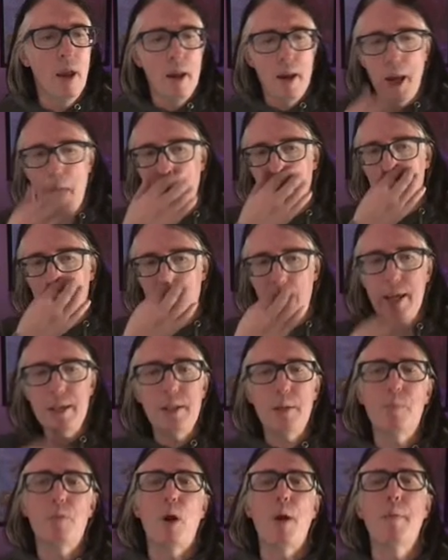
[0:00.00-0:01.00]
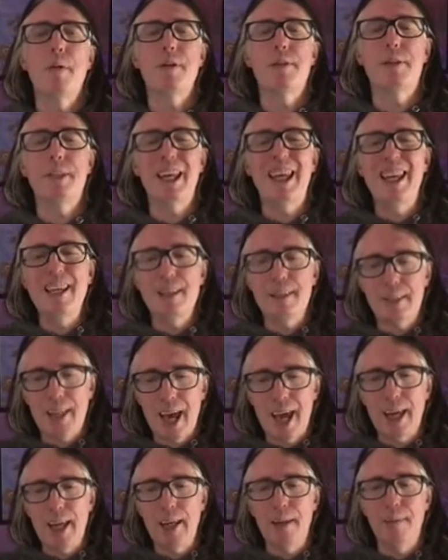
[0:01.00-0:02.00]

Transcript: Now, the basic premise is that